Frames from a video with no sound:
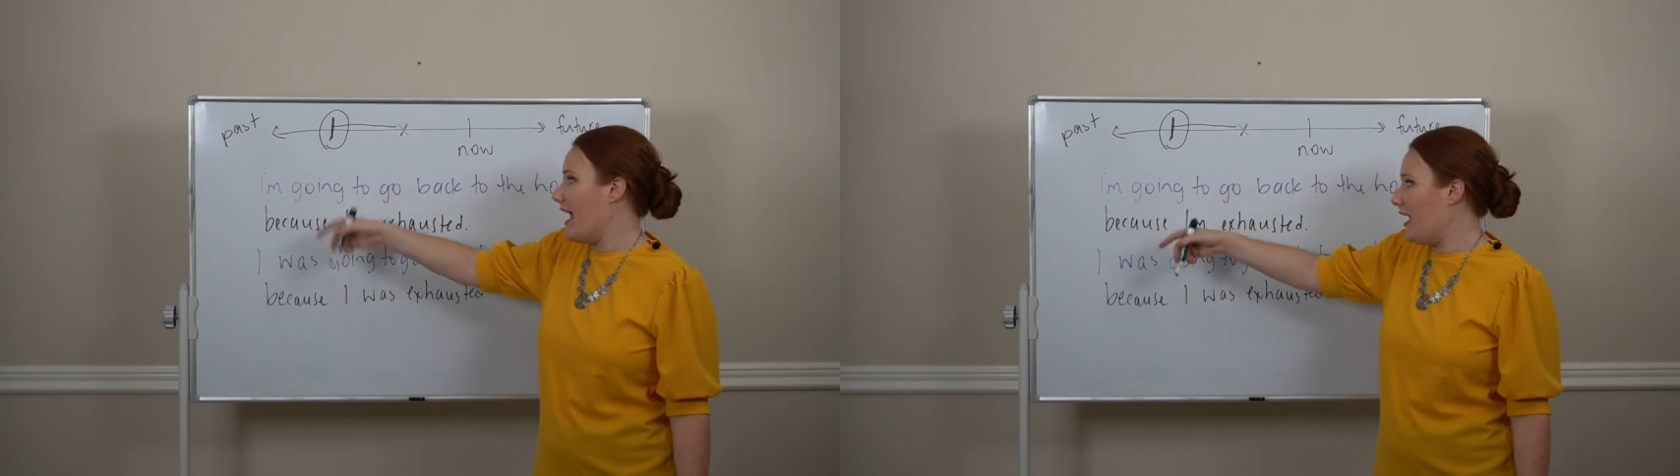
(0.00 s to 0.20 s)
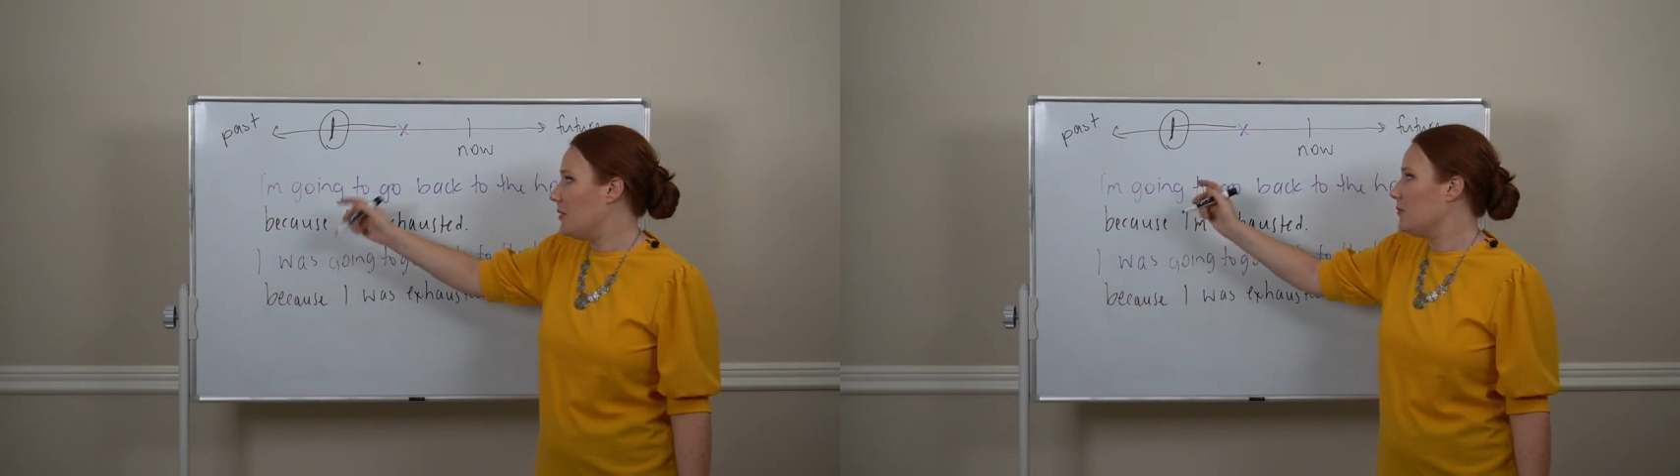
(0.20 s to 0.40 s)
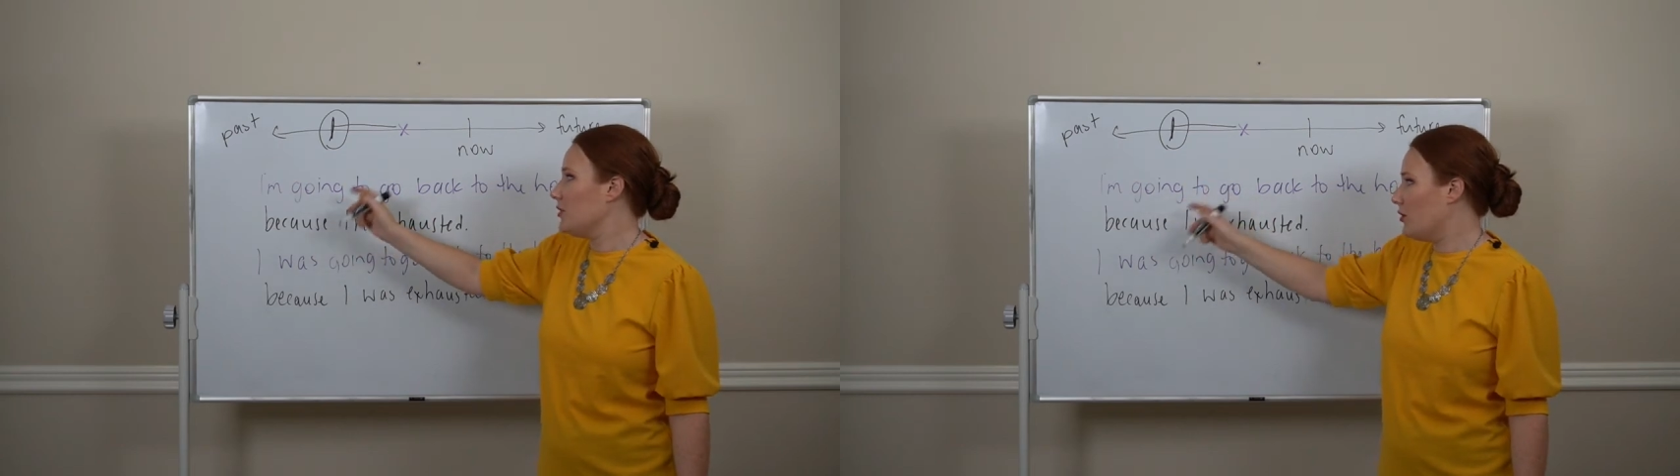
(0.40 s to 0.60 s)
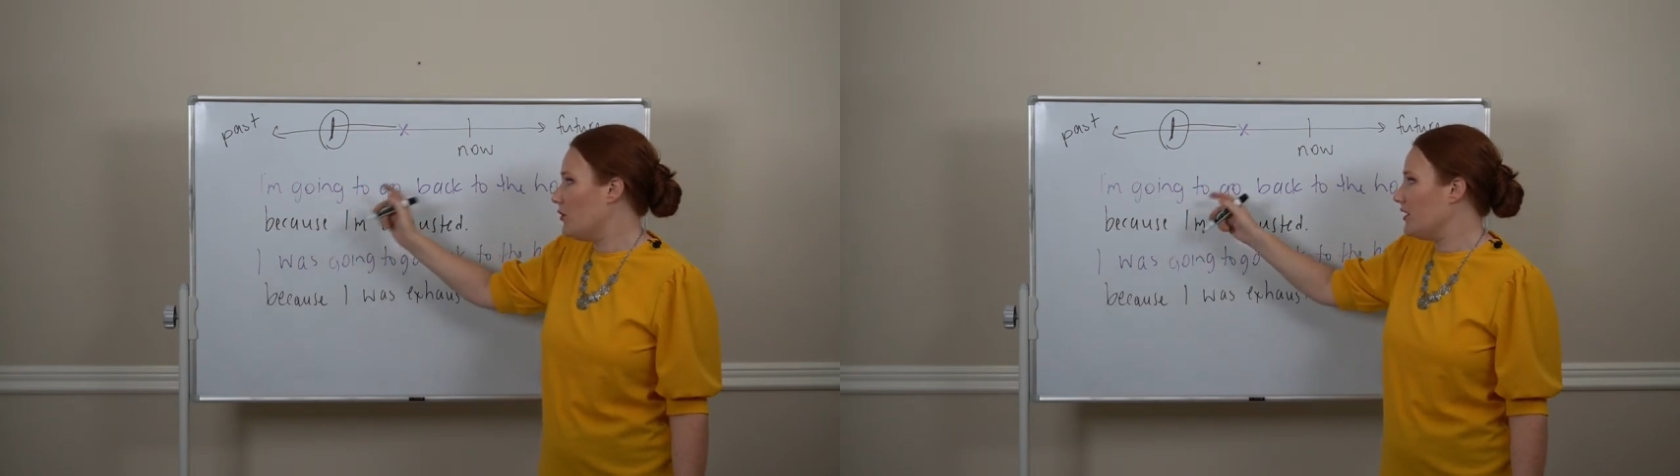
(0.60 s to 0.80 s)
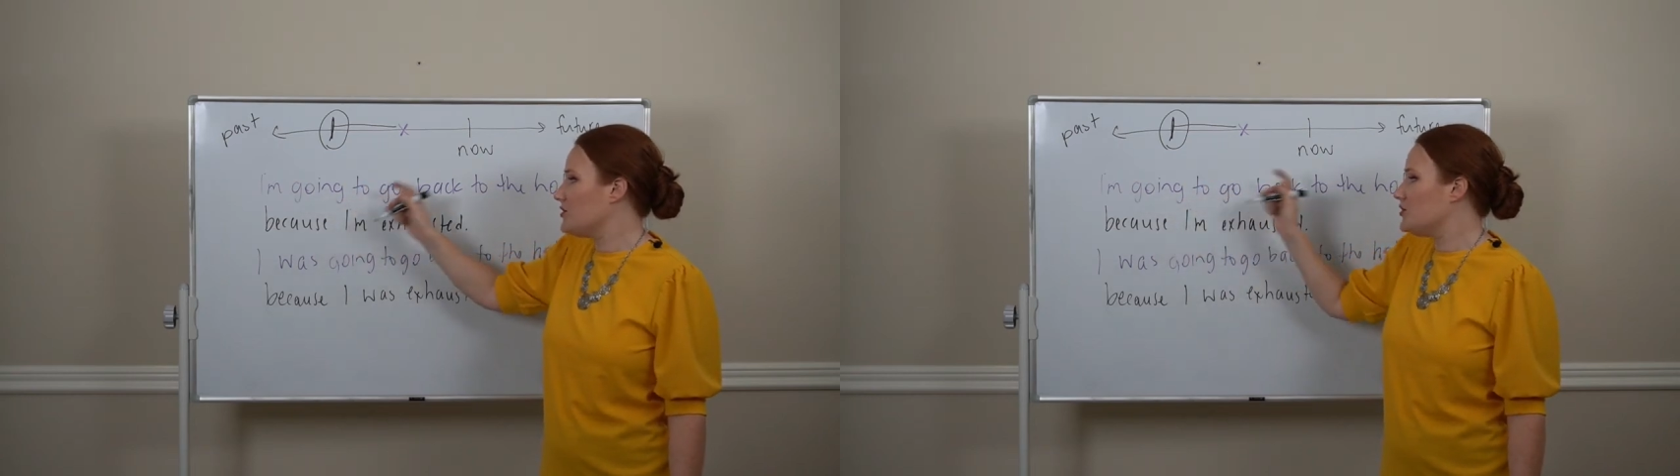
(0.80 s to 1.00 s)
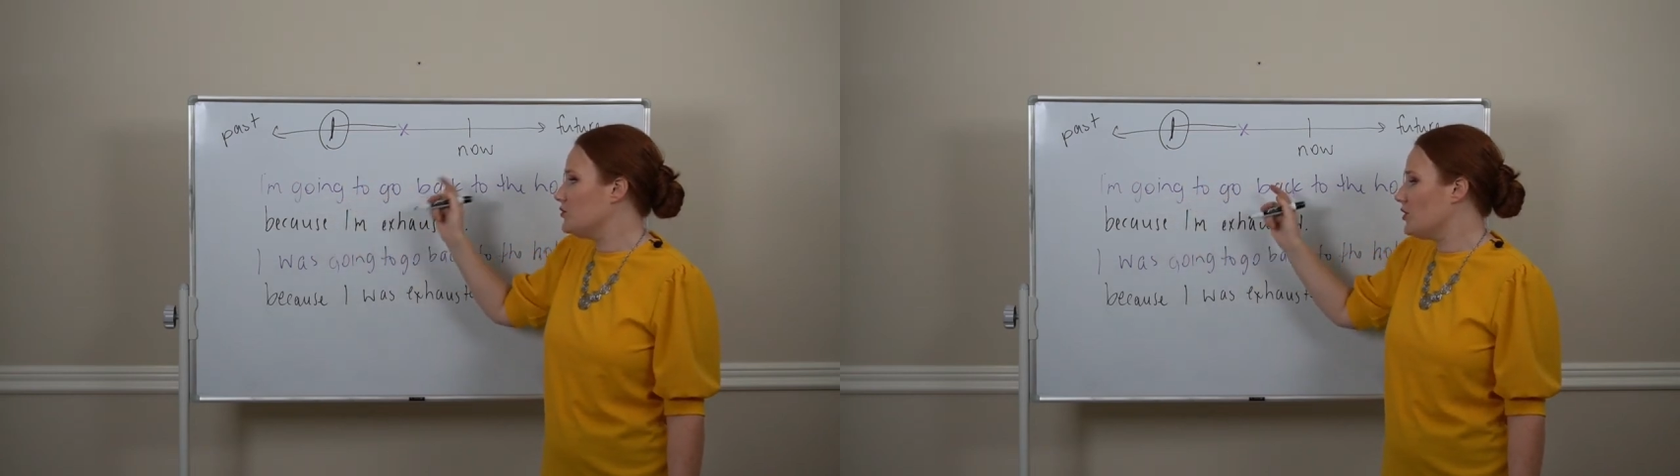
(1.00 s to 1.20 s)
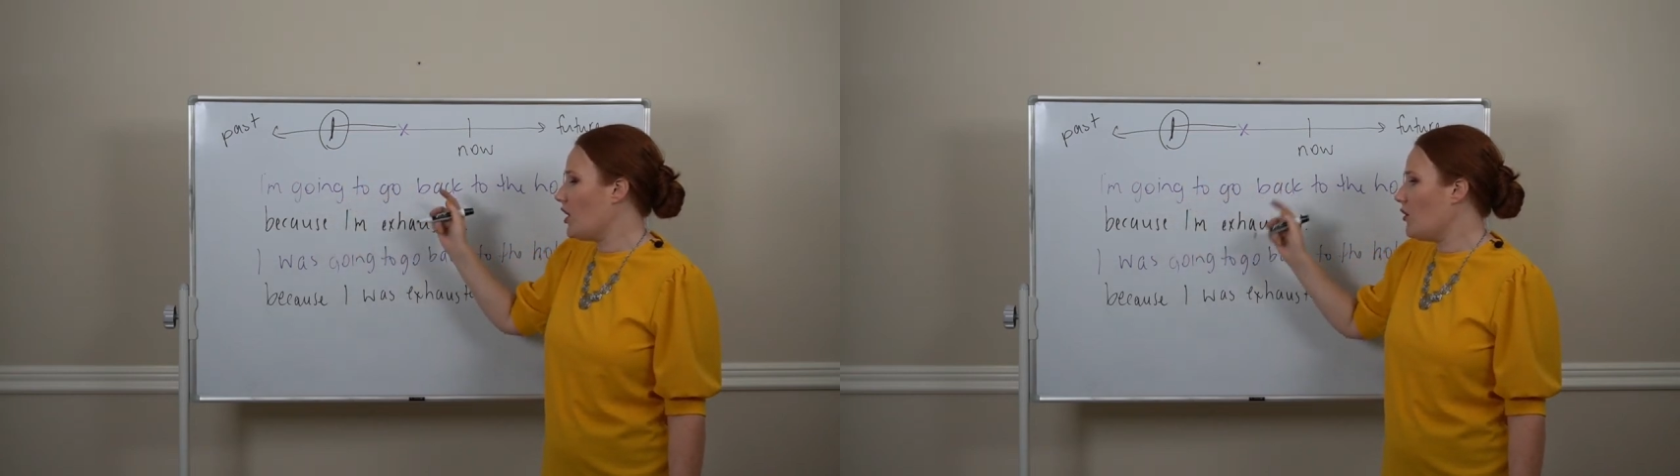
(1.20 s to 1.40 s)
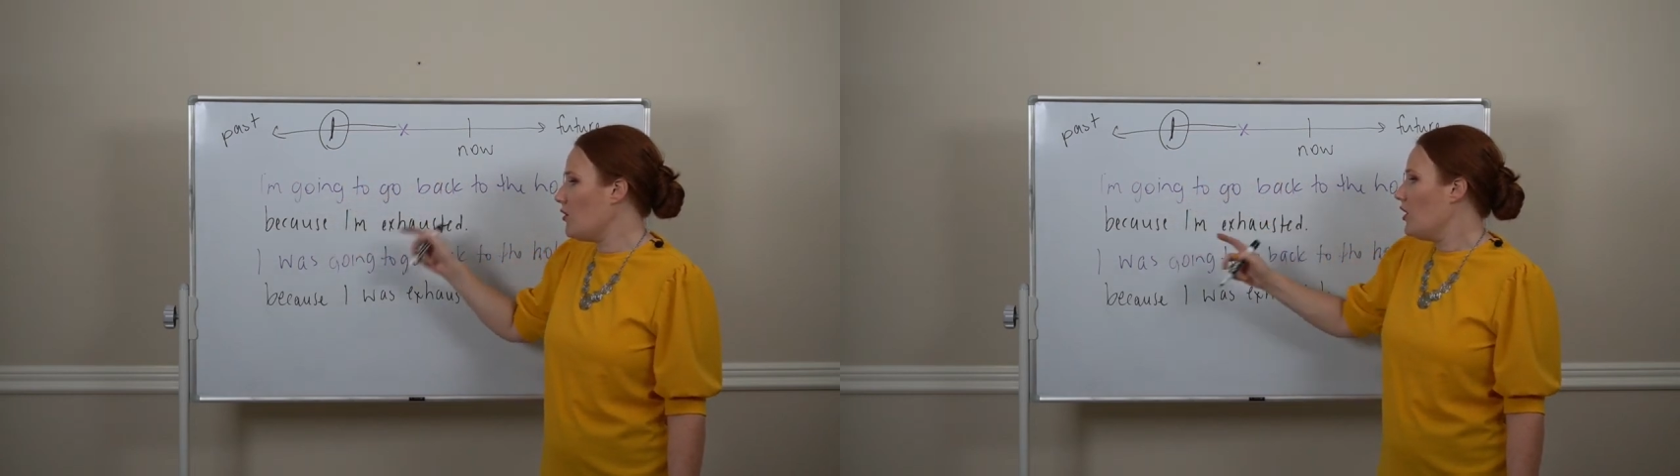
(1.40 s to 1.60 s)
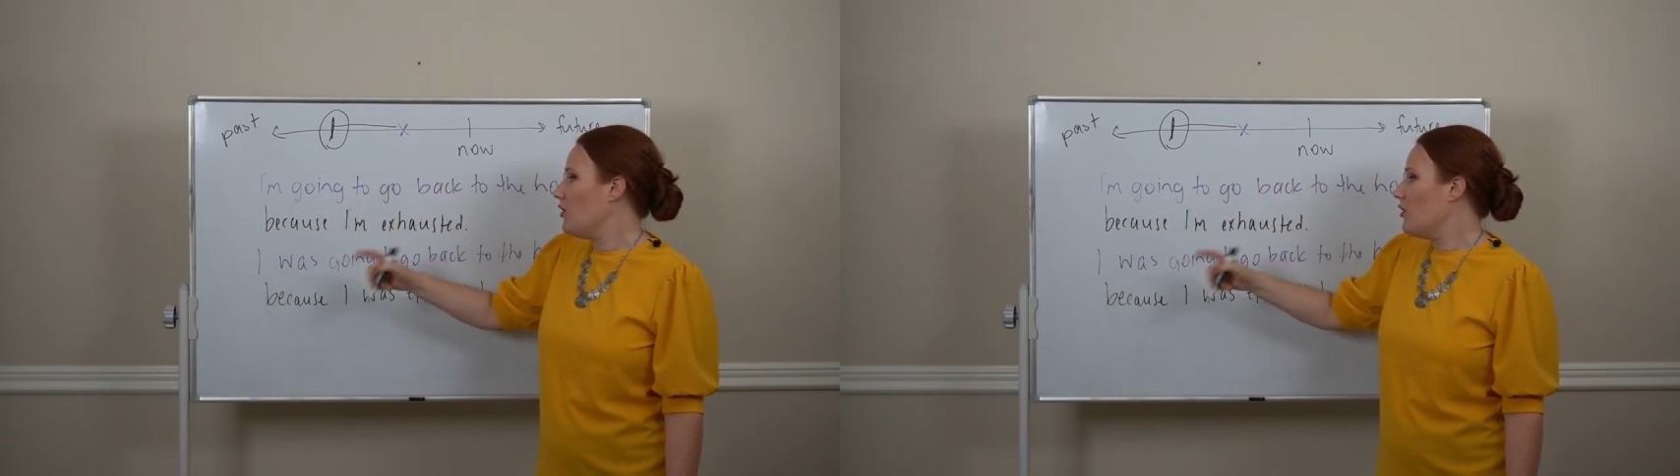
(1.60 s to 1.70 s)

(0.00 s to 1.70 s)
am going to go,